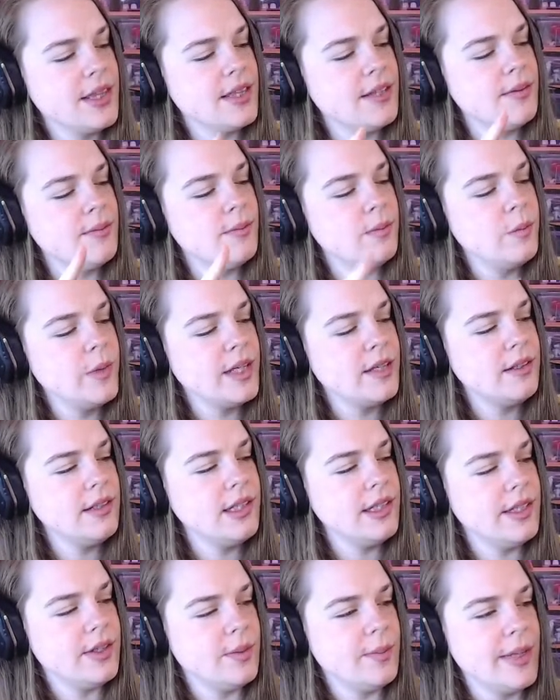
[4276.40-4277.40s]
the wiggle
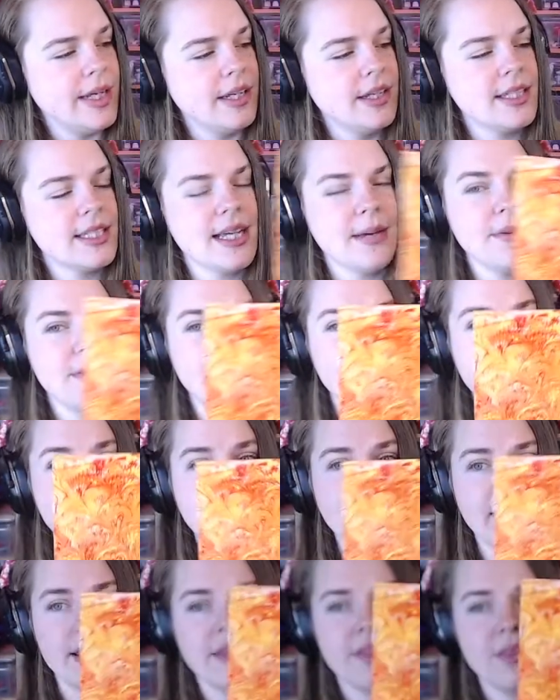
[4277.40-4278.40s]
a little bit, because I
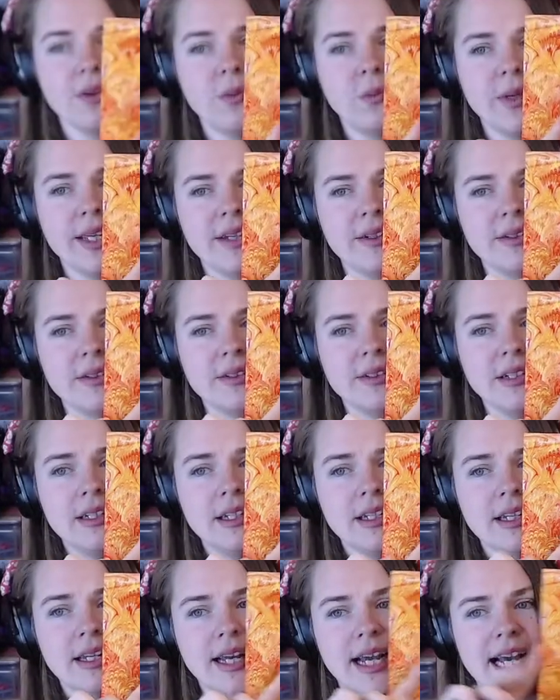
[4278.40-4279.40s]
think the wiggle
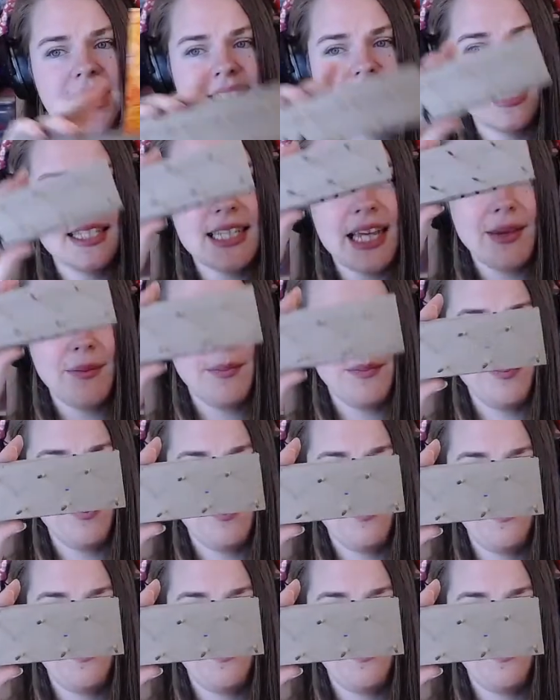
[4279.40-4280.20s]
has the same